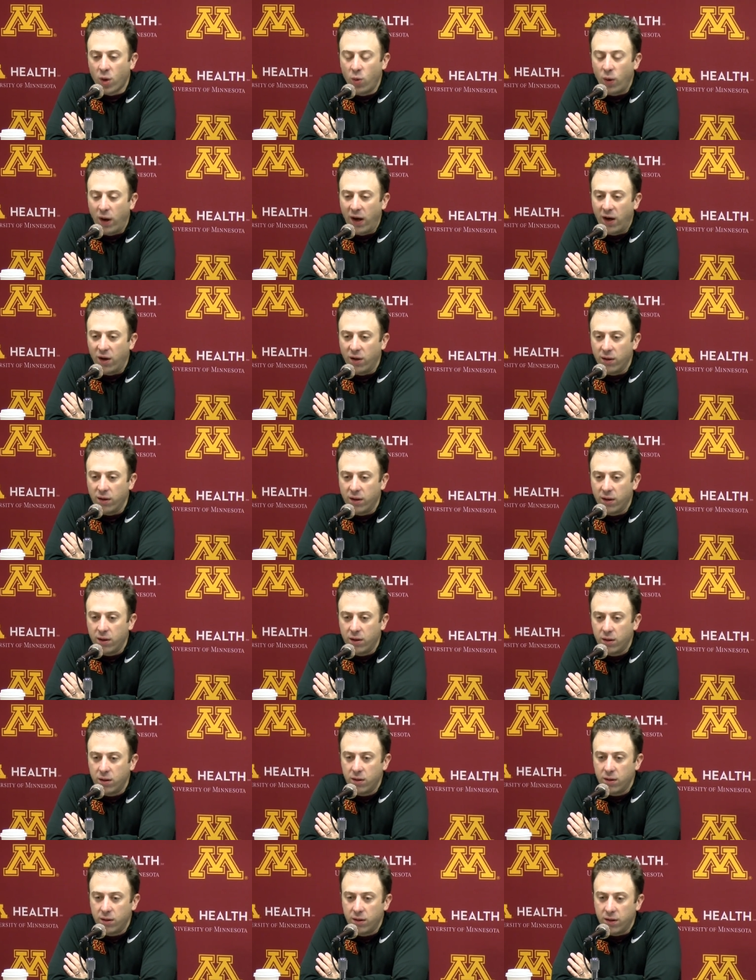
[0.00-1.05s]
Well,
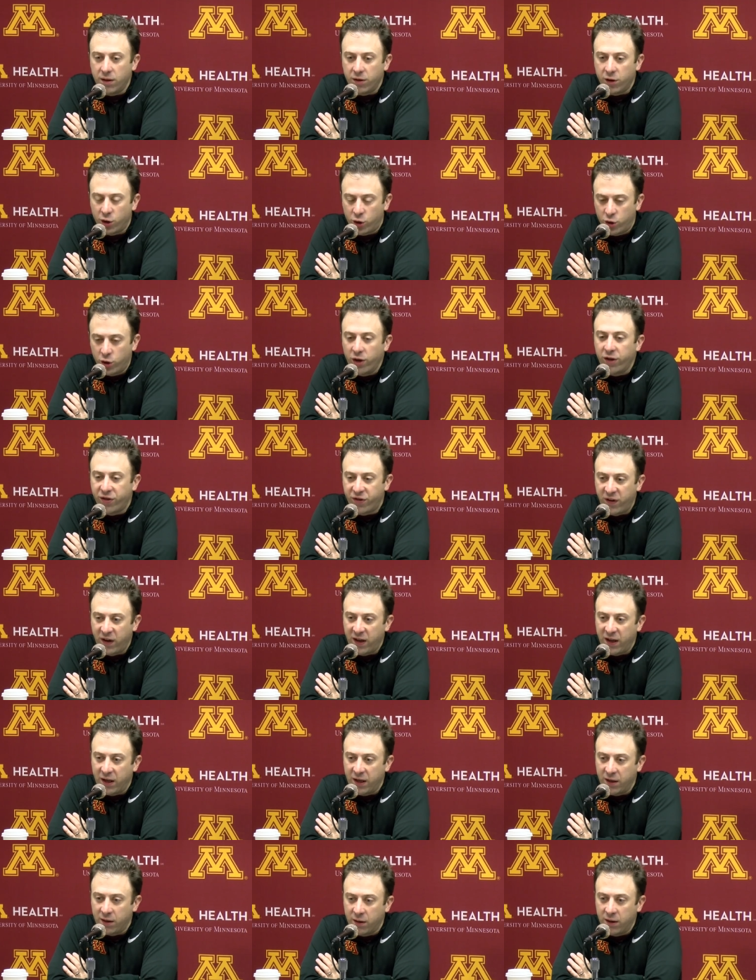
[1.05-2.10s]
the good
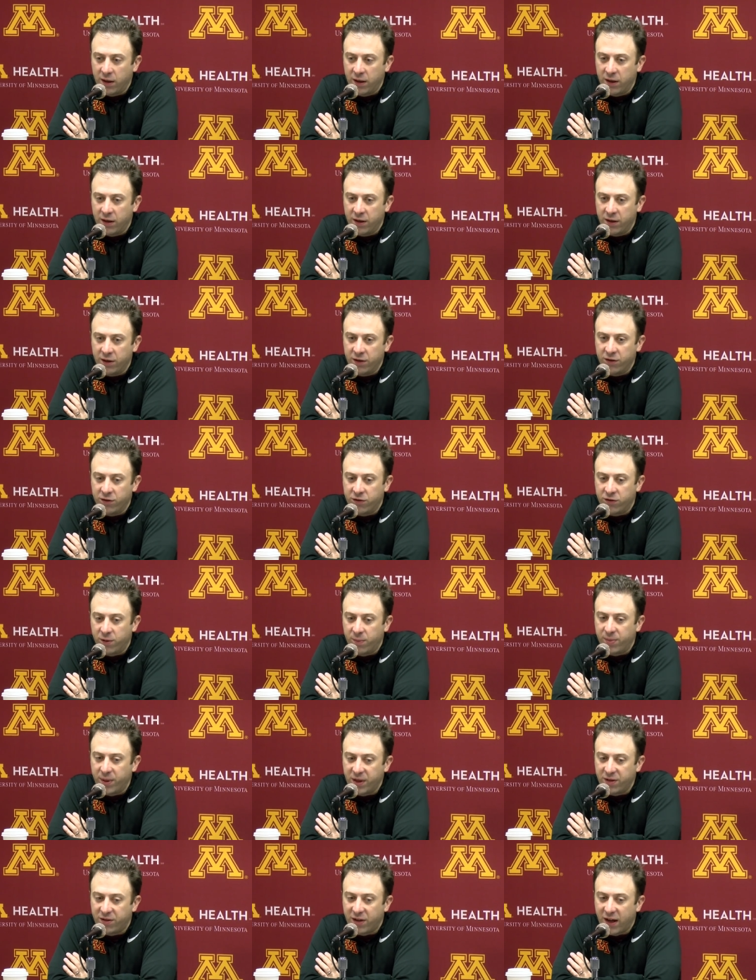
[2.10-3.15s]
thing is the
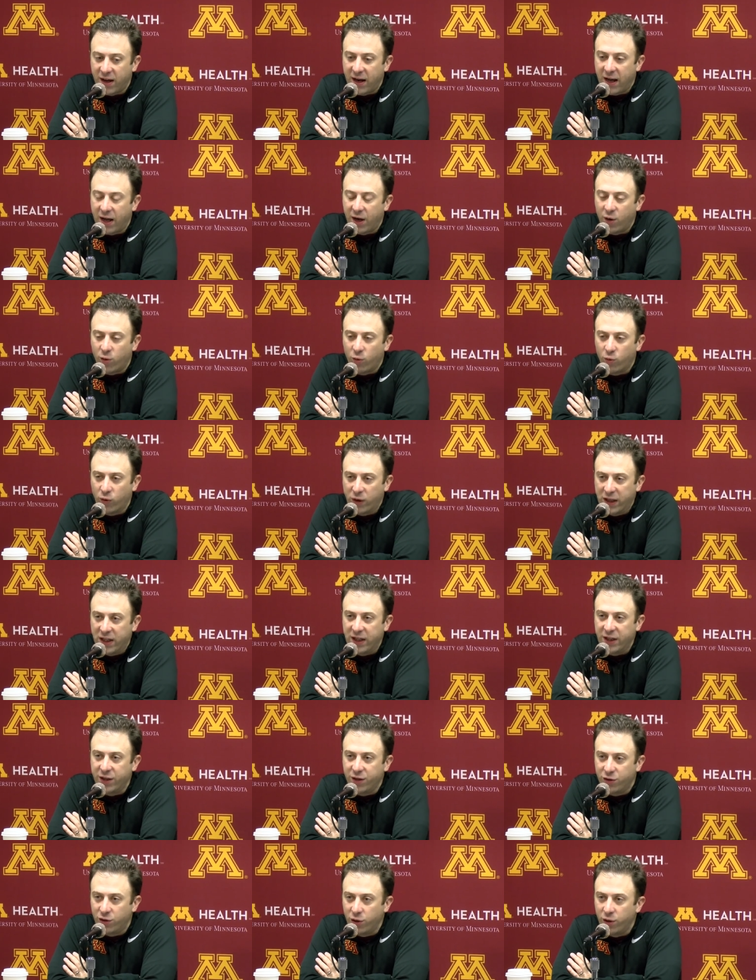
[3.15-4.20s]
Big Ten had a
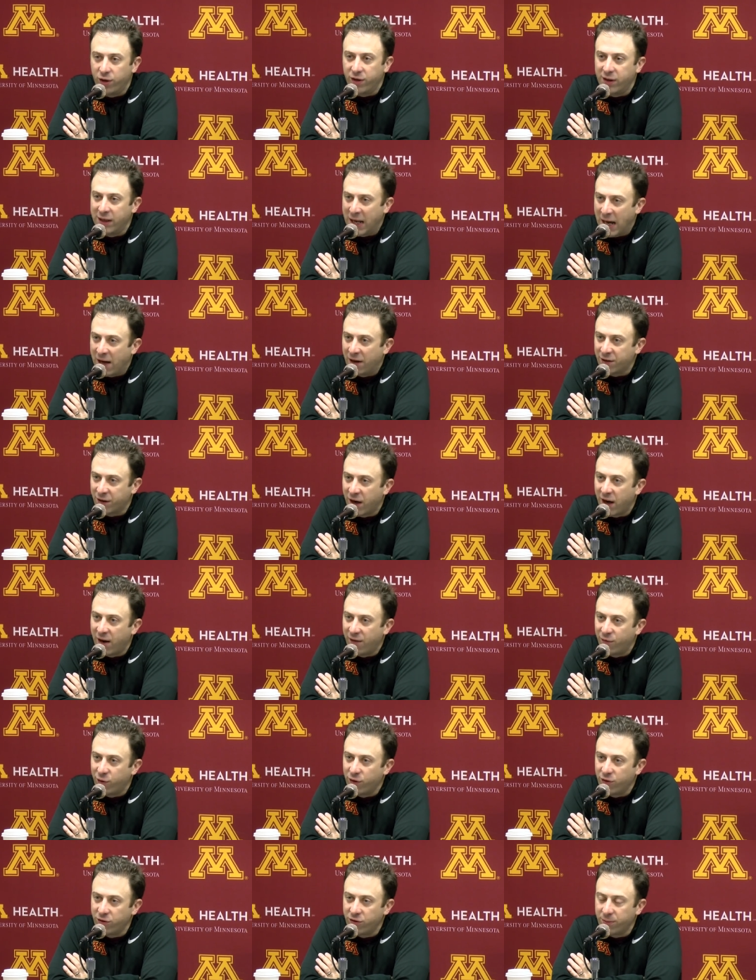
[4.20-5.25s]
really good
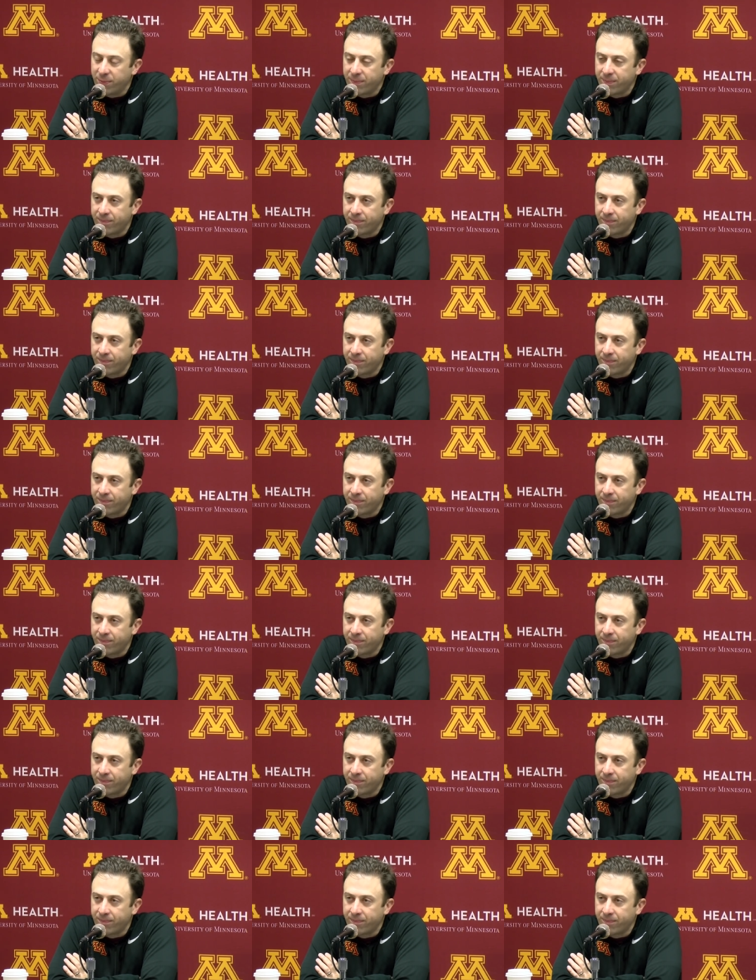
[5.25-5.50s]
non-conference.